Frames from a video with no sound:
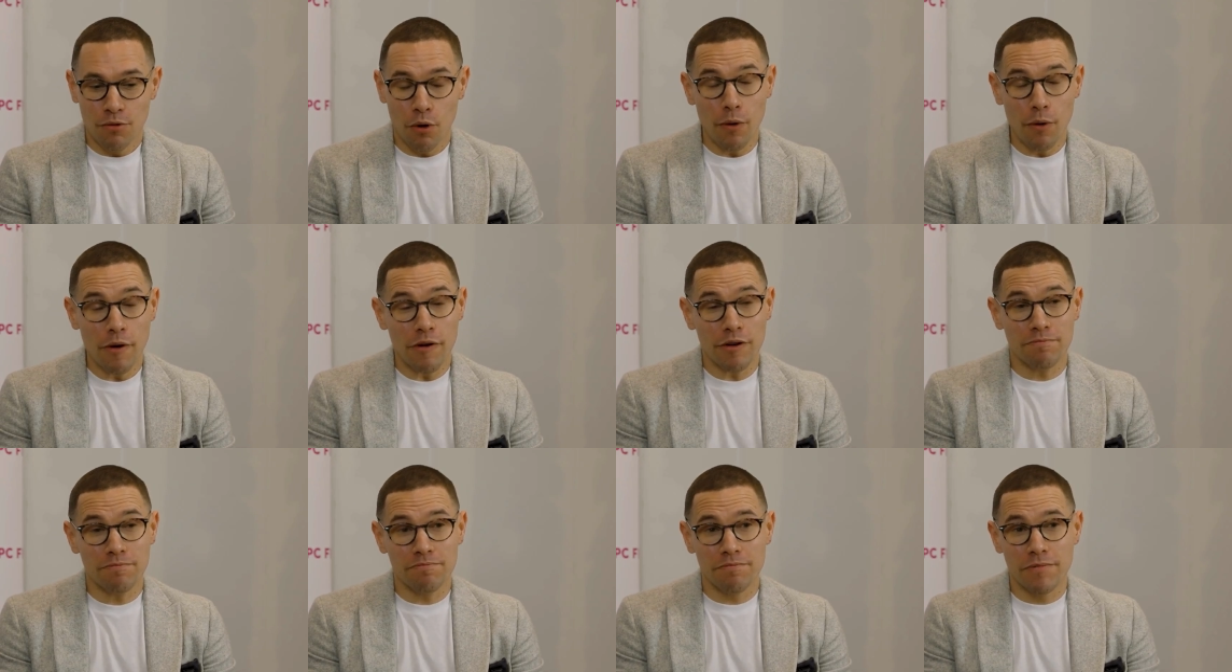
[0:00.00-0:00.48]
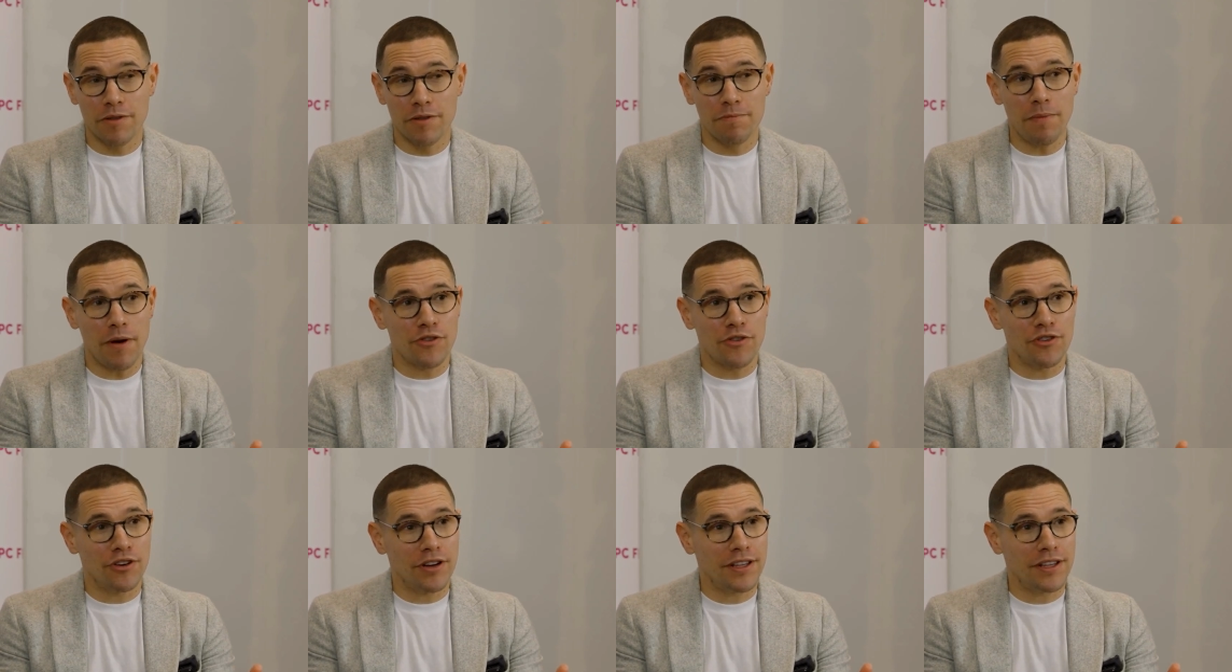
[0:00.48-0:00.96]
we're a
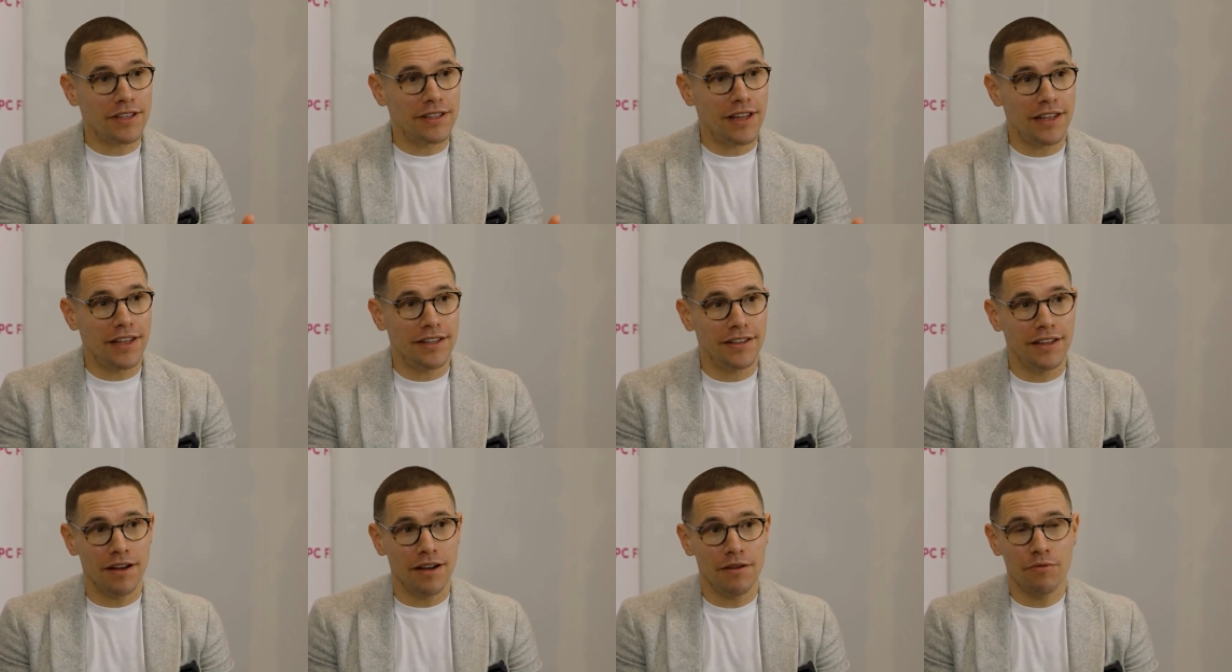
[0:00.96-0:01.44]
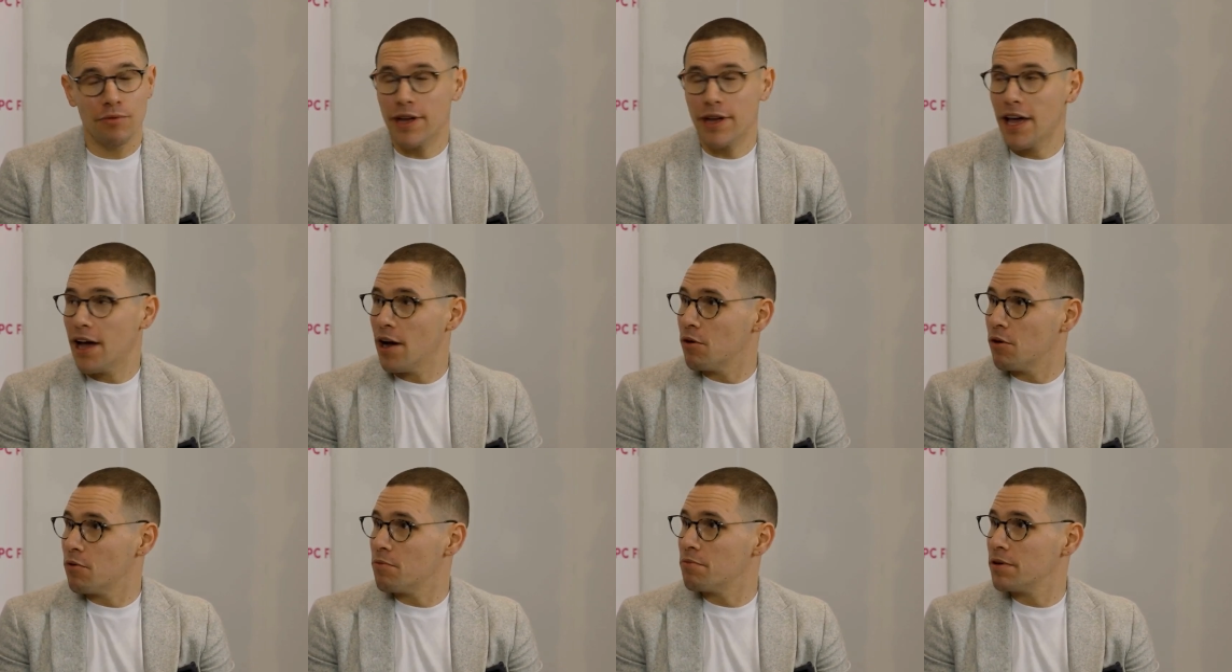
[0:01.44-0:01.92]
specialist lender. We
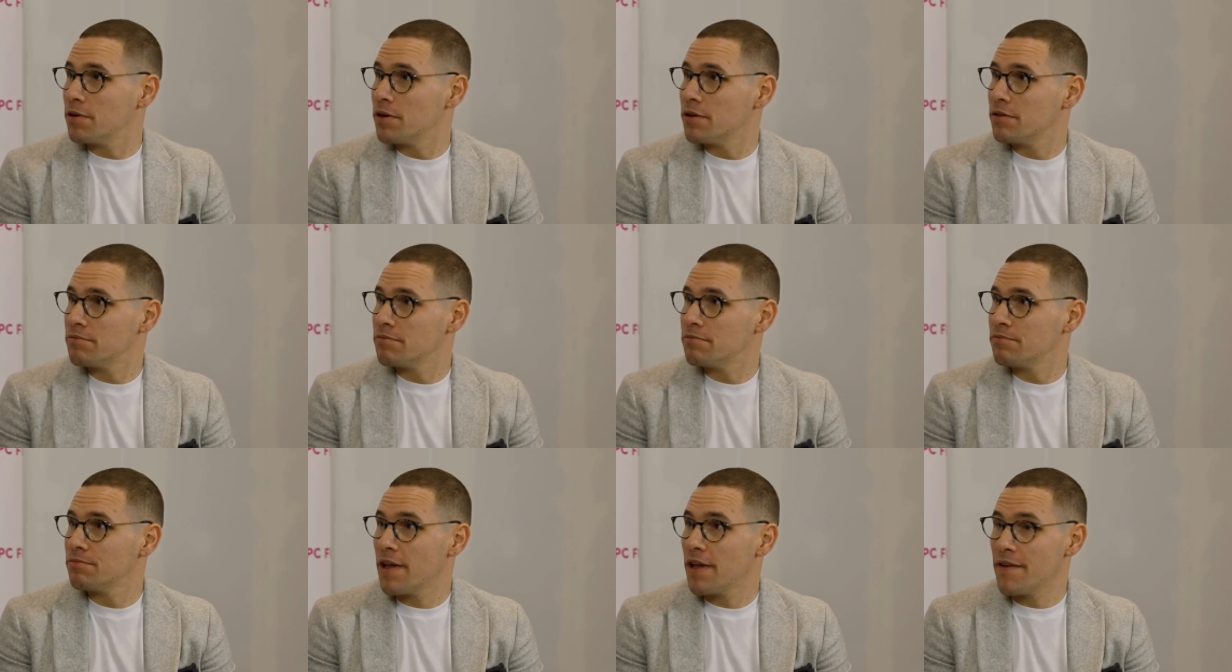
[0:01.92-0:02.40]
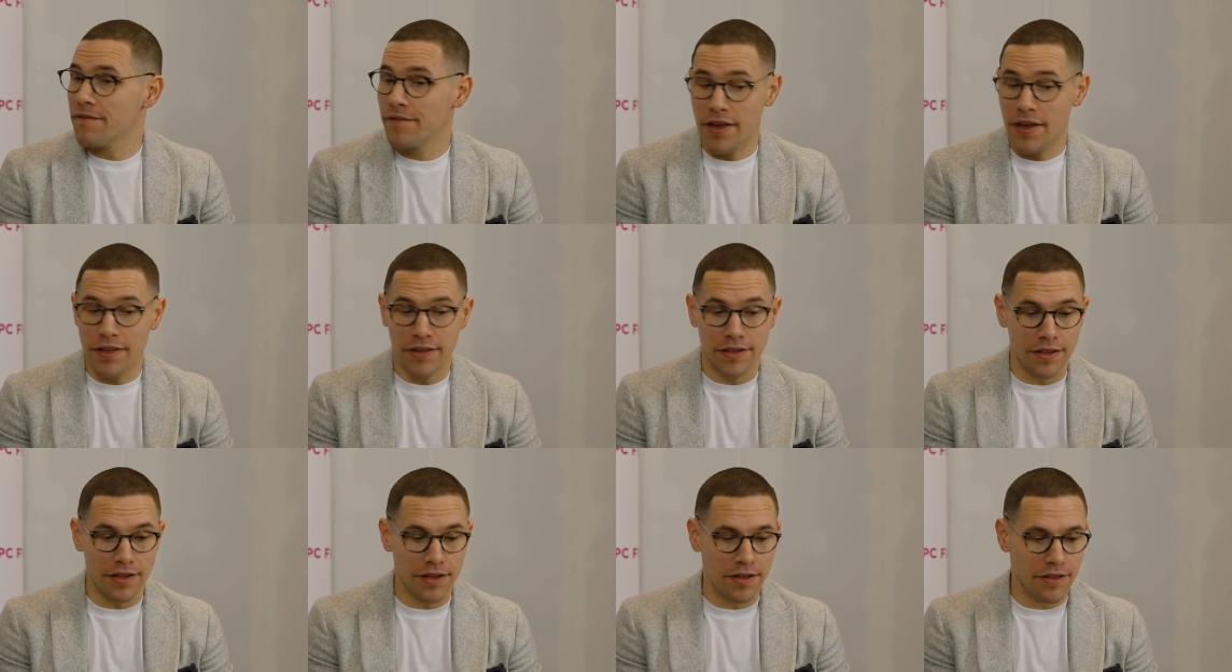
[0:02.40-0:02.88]
help
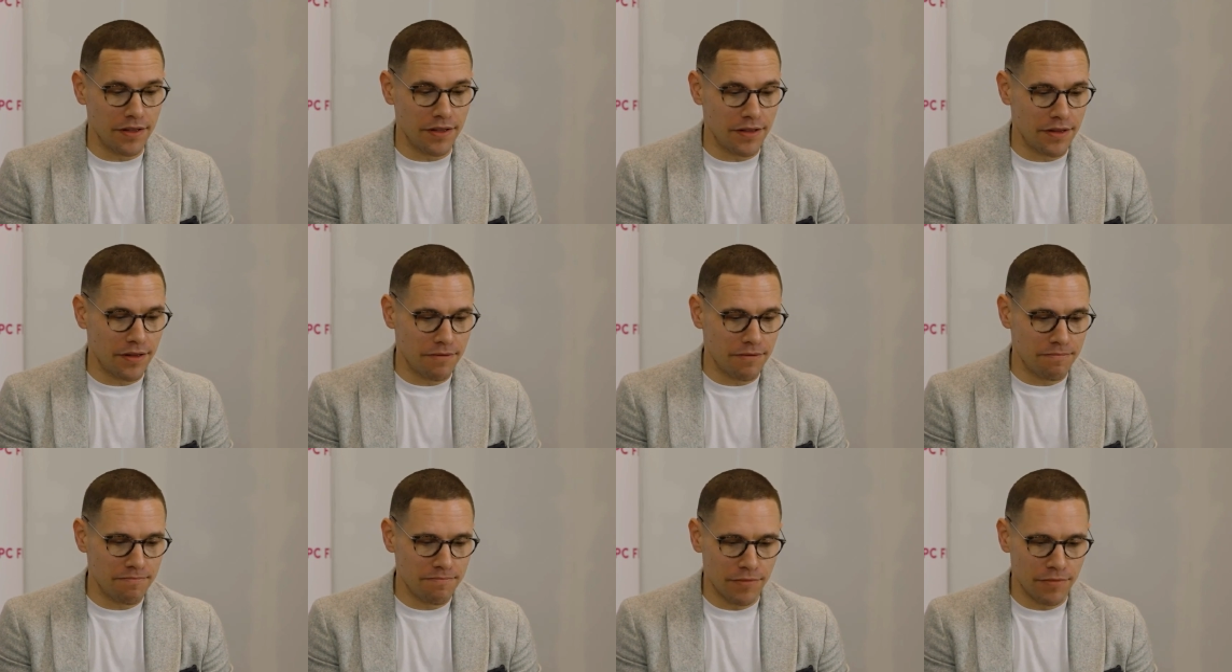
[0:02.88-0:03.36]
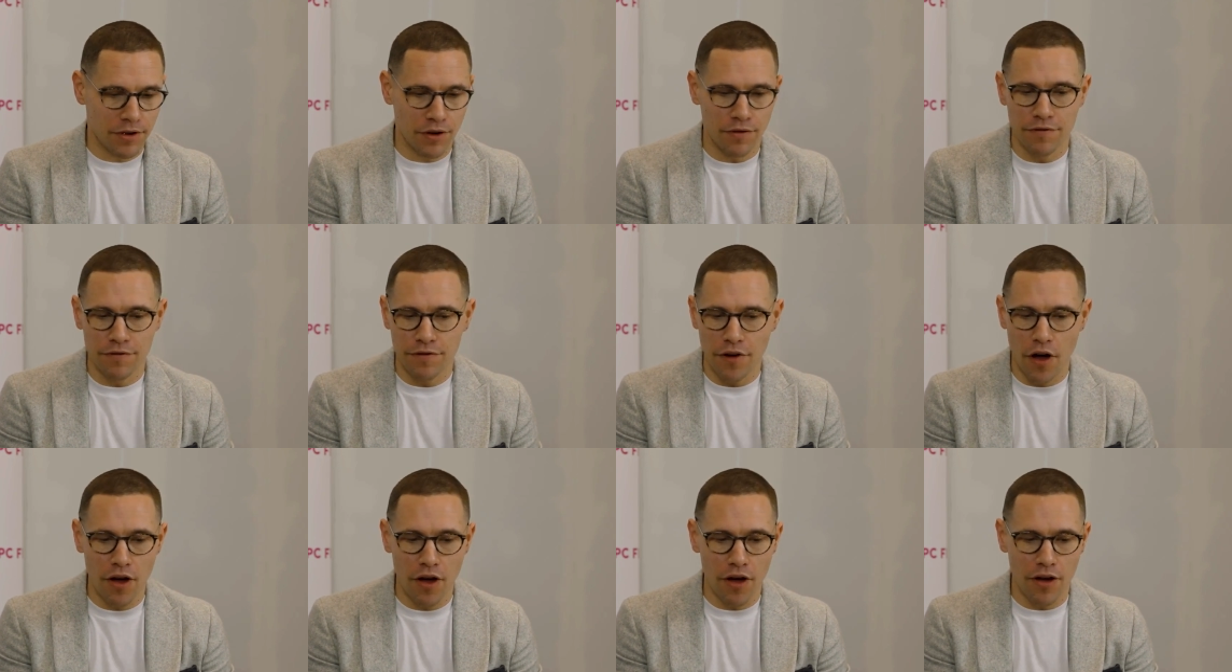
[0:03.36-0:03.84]
investors
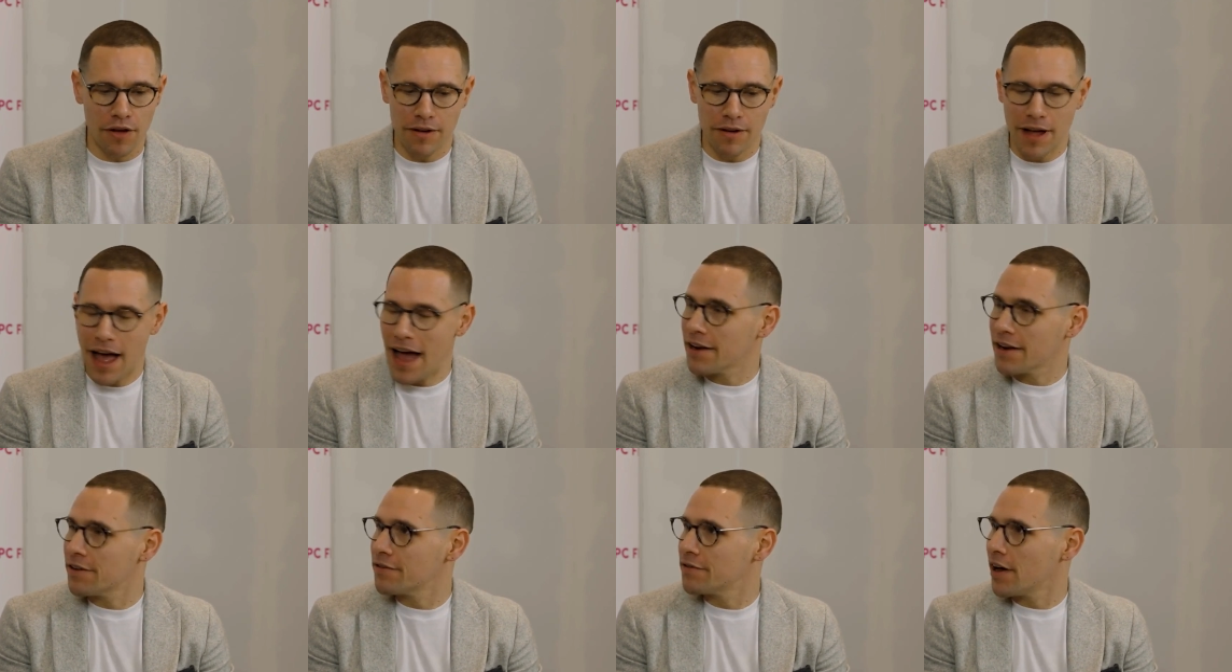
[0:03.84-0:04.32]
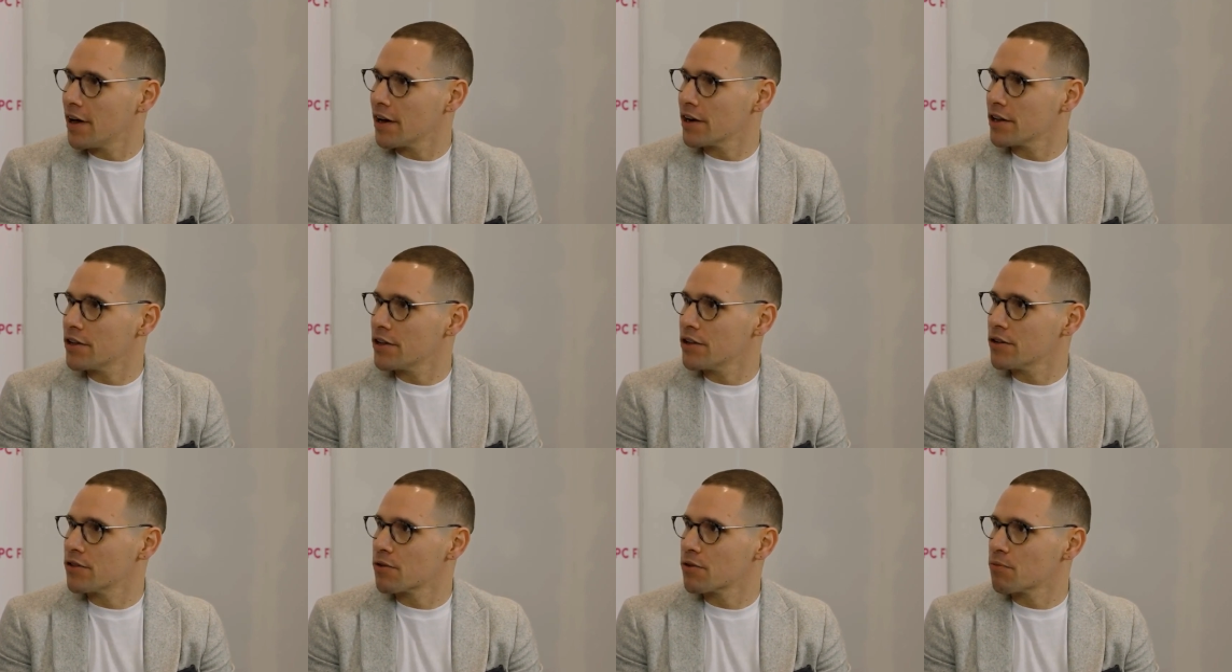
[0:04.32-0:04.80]
convert, add
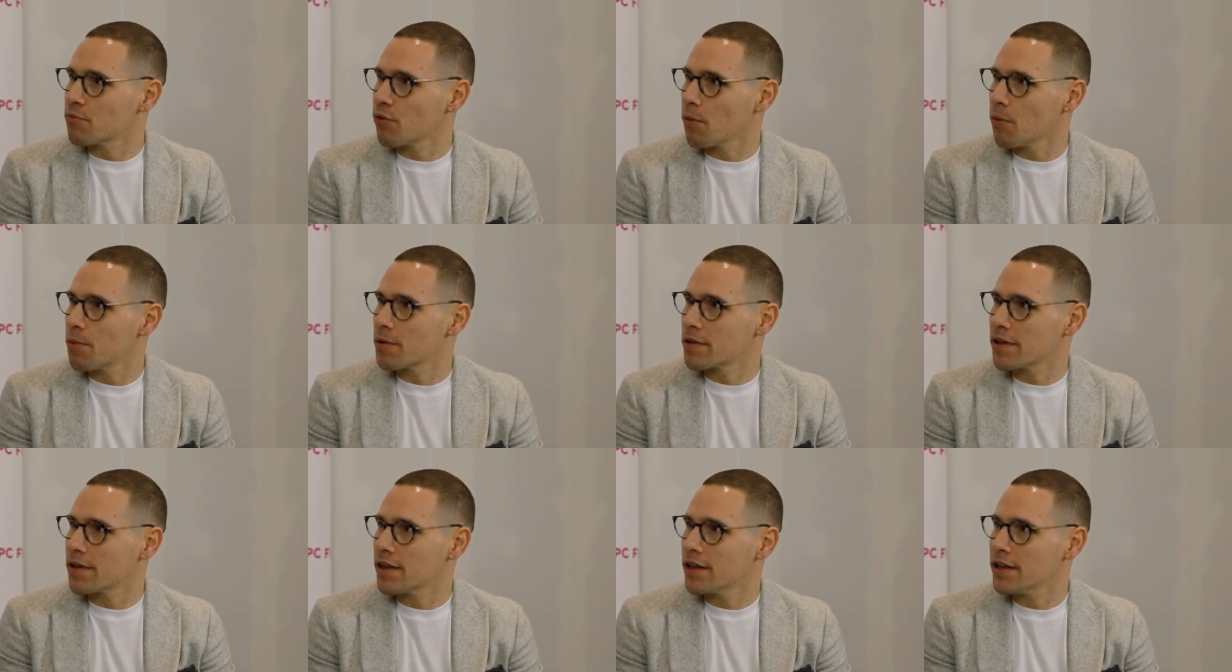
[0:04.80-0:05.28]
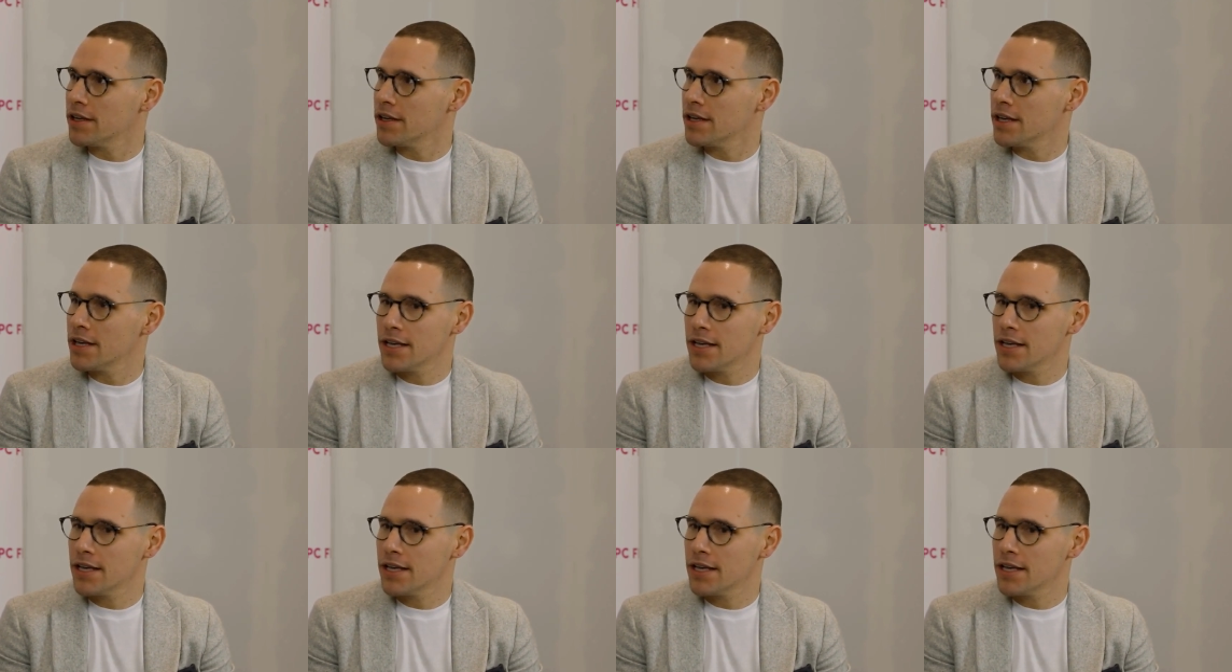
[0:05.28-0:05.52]
value to property.